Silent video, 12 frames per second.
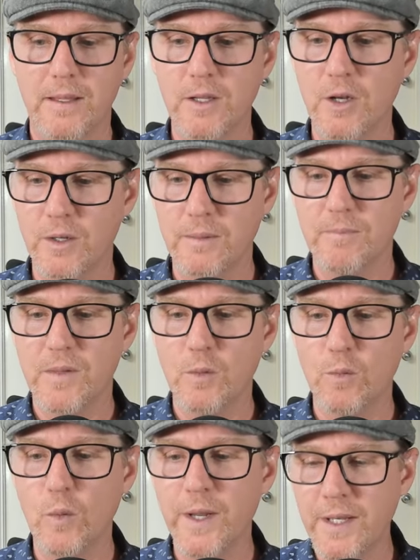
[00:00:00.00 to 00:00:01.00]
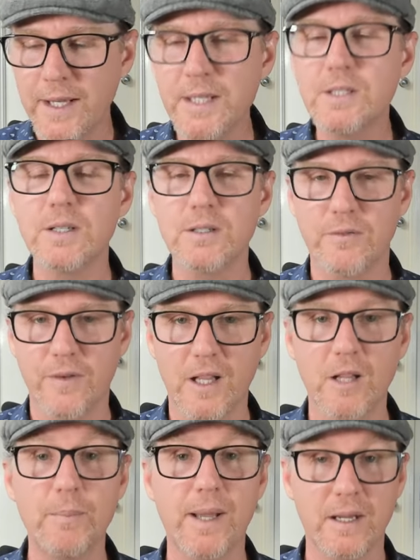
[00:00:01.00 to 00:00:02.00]
you know, we need to
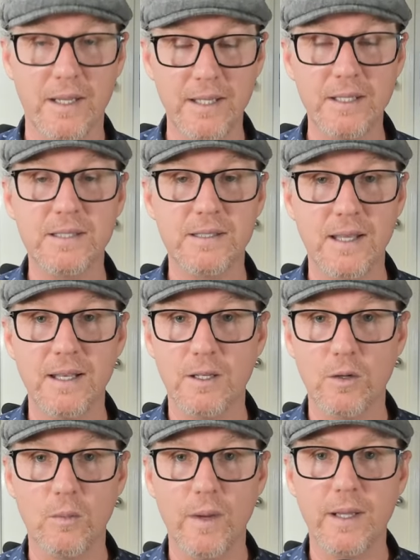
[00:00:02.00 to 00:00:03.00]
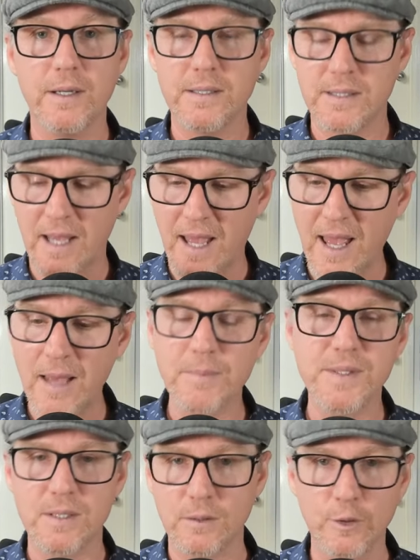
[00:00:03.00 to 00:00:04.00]
develop our kinesthetic awareness,
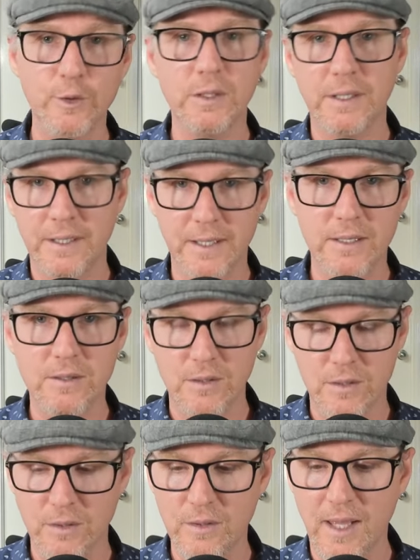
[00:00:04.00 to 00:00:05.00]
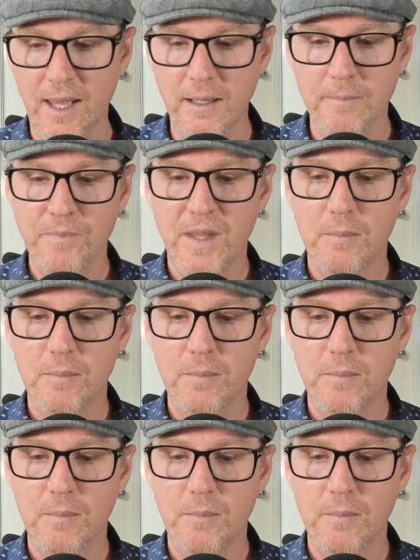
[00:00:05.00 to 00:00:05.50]
absolutely need to do that,